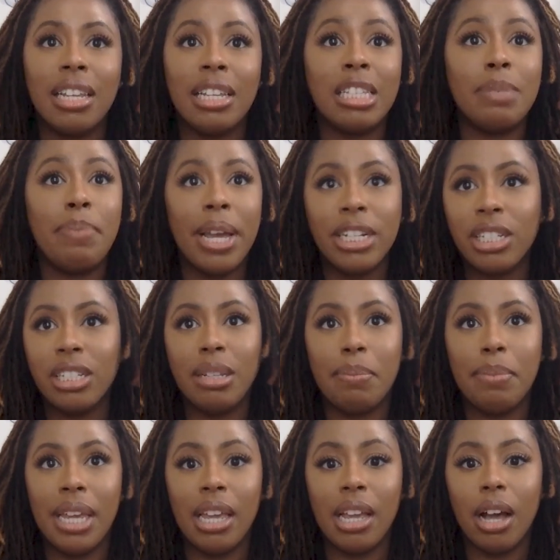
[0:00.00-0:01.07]
especially
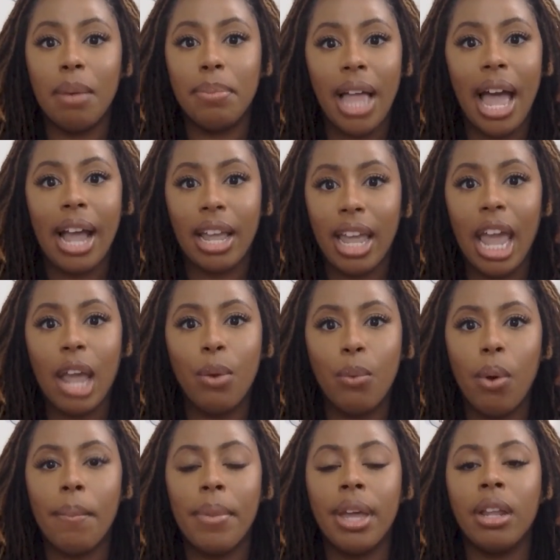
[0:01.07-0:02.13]
being a Black gay
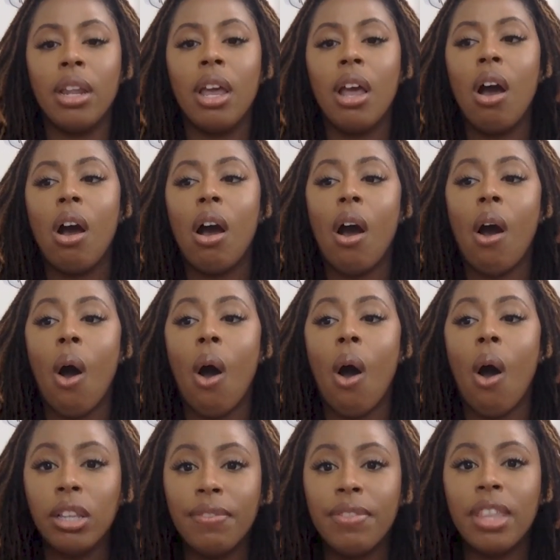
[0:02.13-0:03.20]
woman,
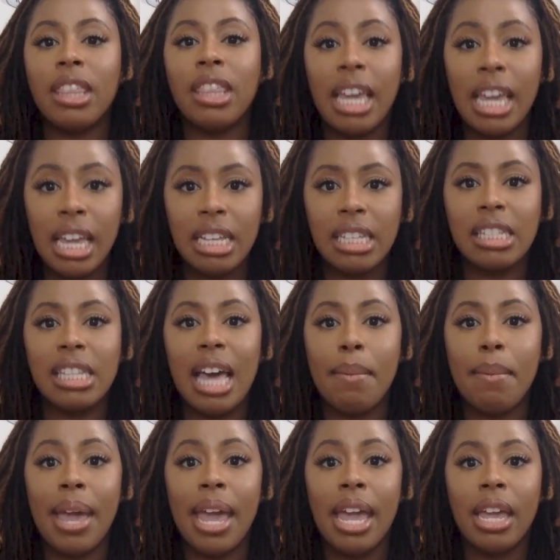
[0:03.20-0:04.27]
all of the things
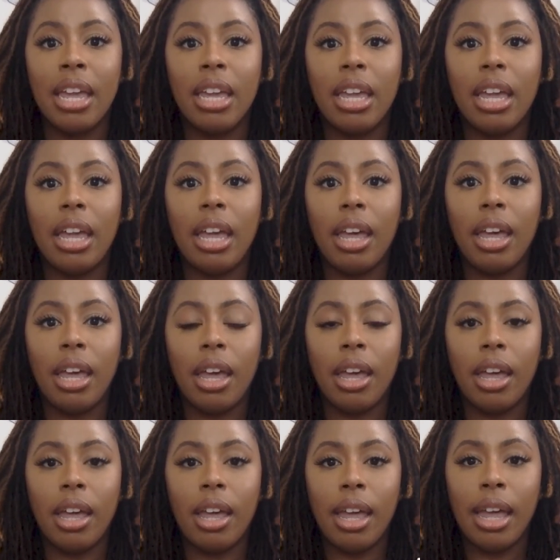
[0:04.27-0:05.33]
that may
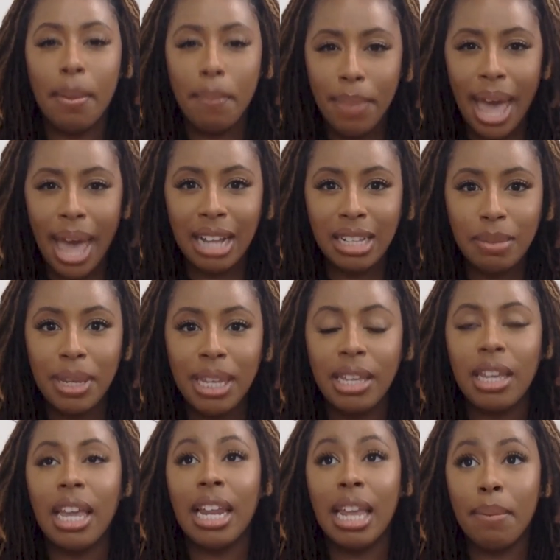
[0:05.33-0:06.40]
impact
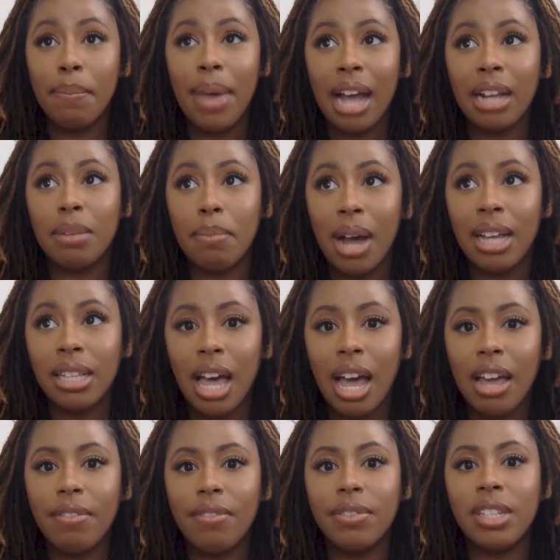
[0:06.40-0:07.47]
me and impact my
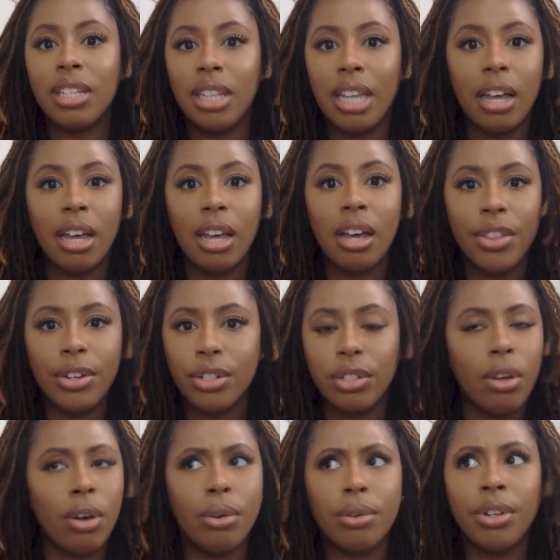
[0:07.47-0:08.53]
life to let others
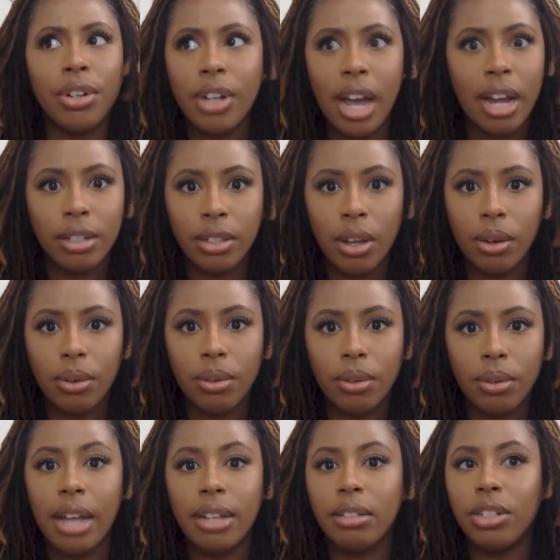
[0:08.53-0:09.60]
know you're not alone.
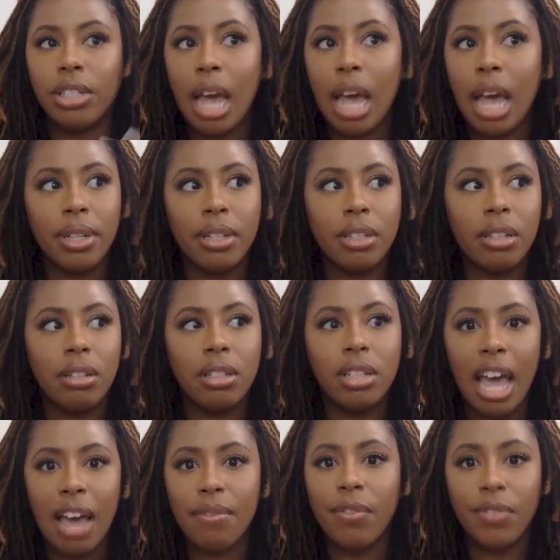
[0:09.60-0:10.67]
I just happen
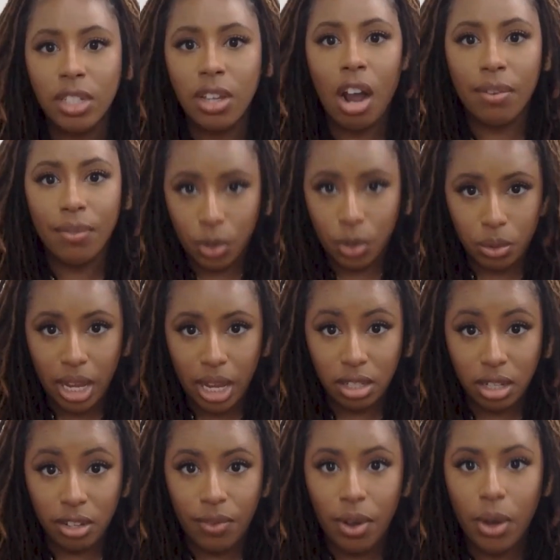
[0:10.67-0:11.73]
to have a photographer who
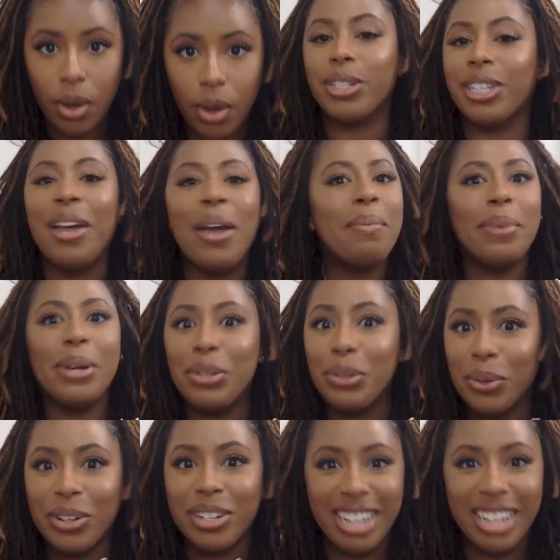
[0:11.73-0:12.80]
takes good photos, but
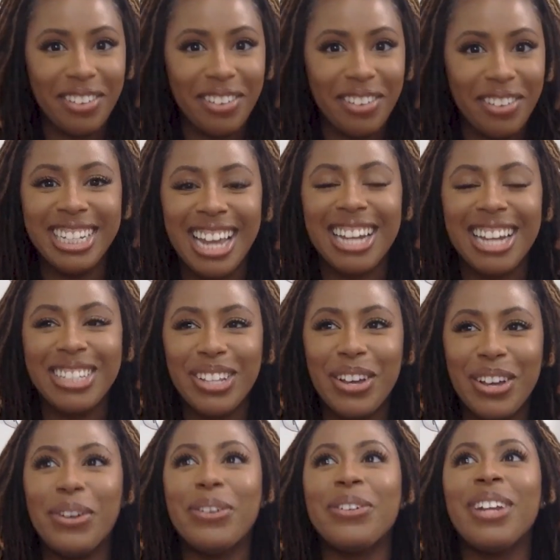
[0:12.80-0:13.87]
you're definitely not
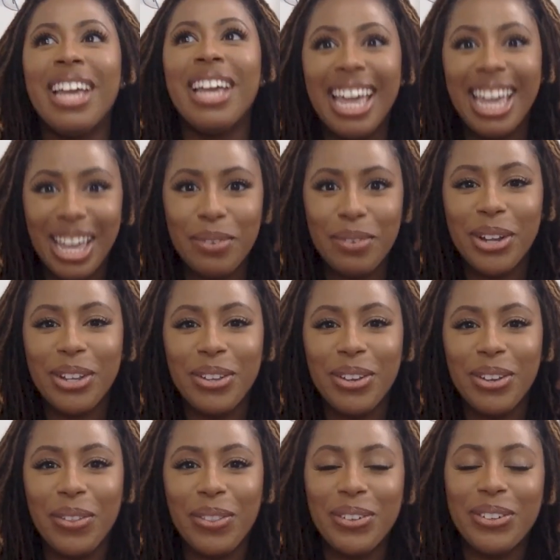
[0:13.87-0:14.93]
alone in what you go